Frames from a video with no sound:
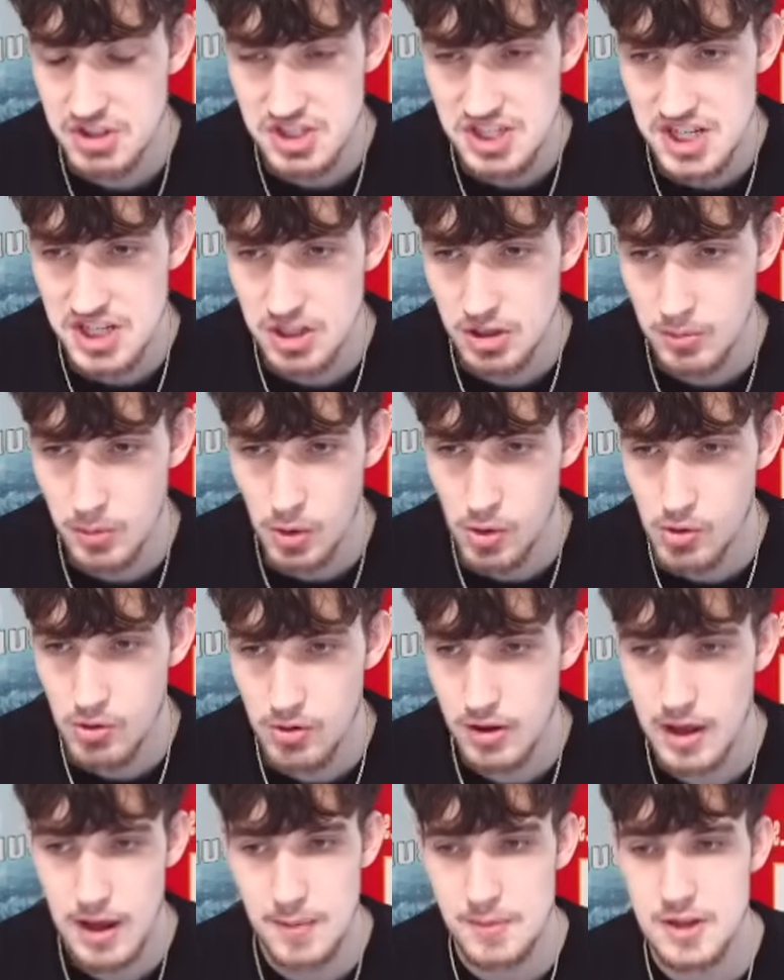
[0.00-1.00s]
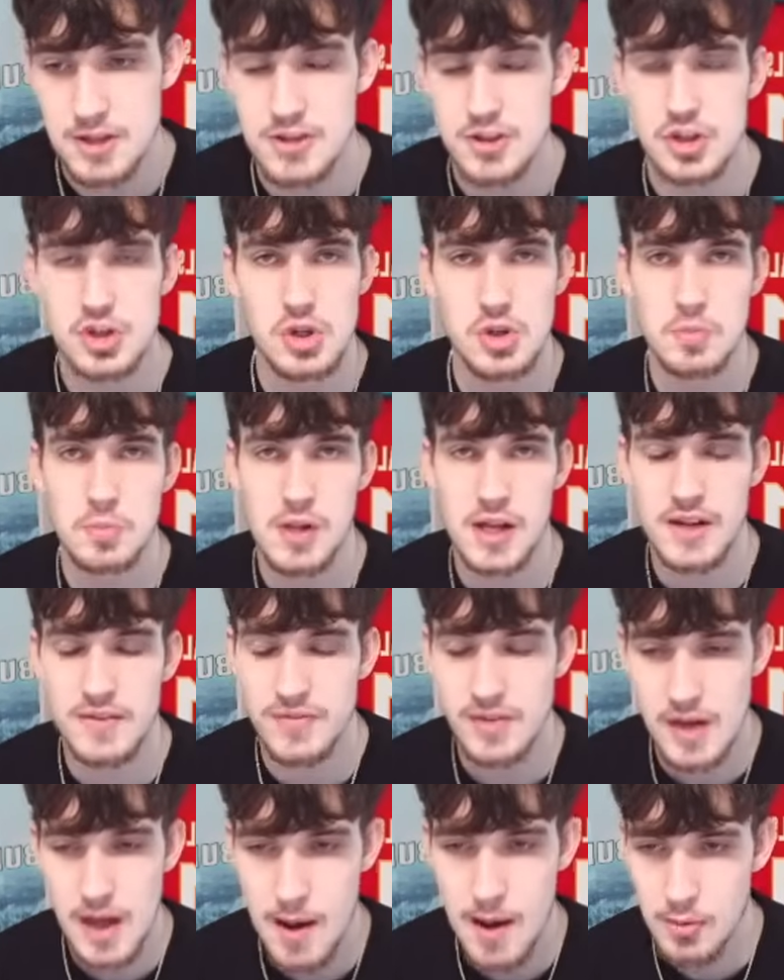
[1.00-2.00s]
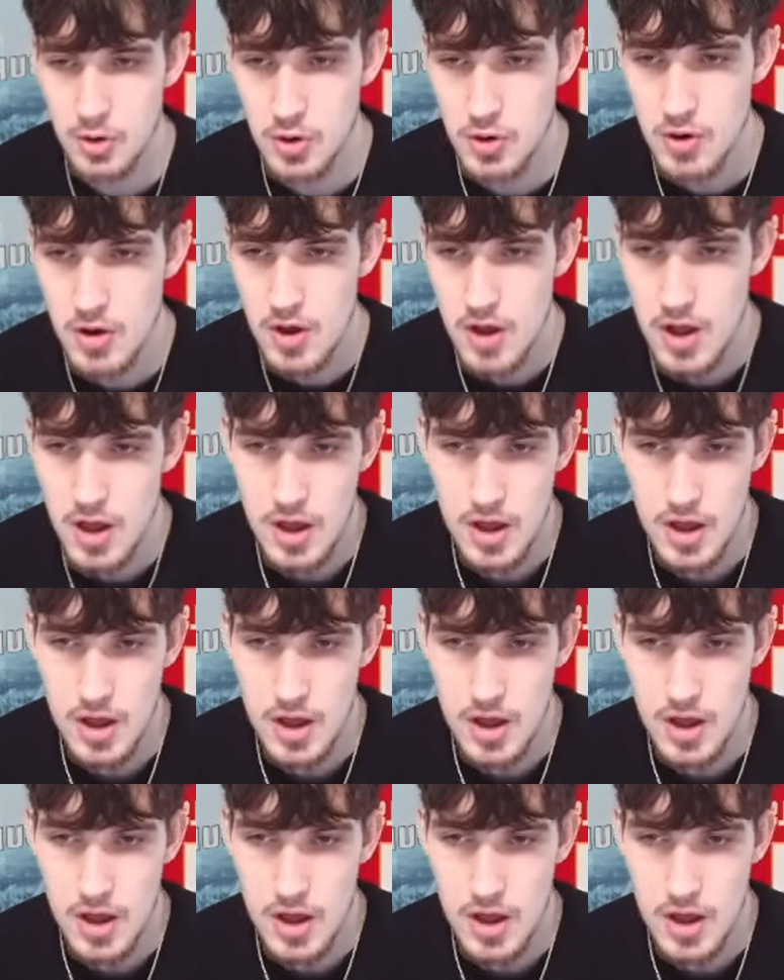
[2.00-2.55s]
Senior Bowl. I mean, the dude played phenomenal.